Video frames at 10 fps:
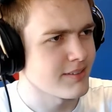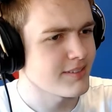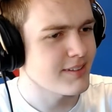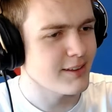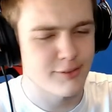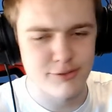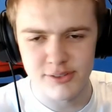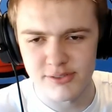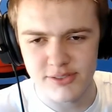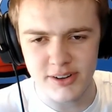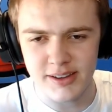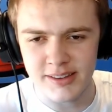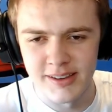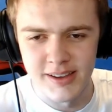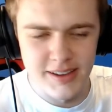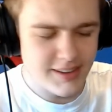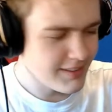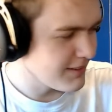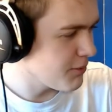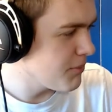that from fucking... Yeah,
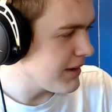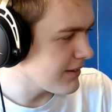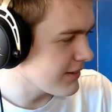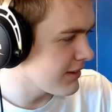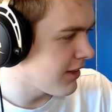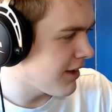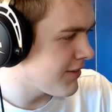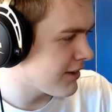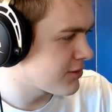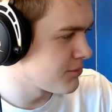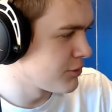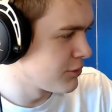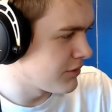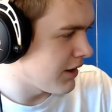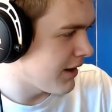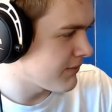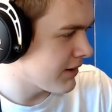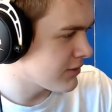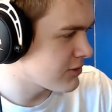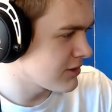they were making like a live action movie. I have
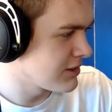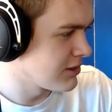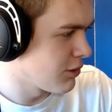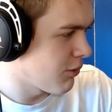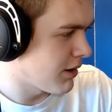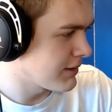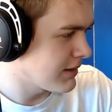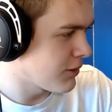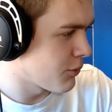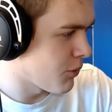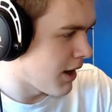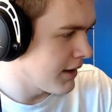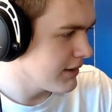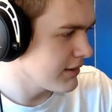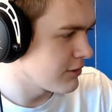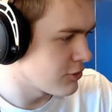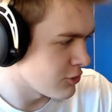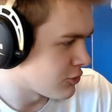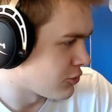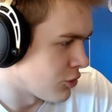actually no idea why. They're
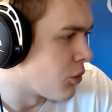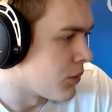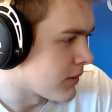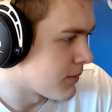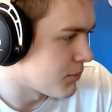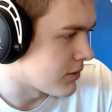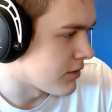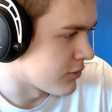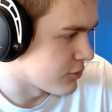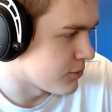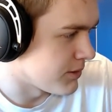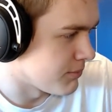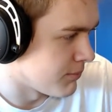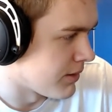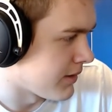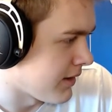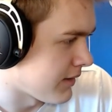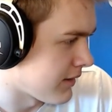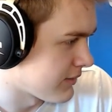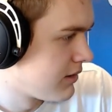just doing it because, well, money, I
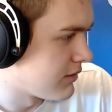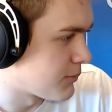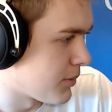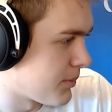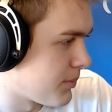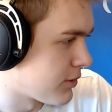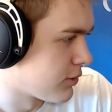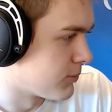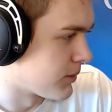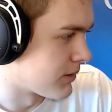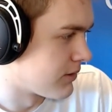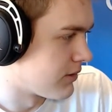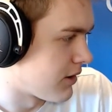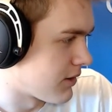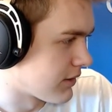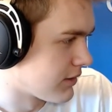guess. This better be a good one, Narek.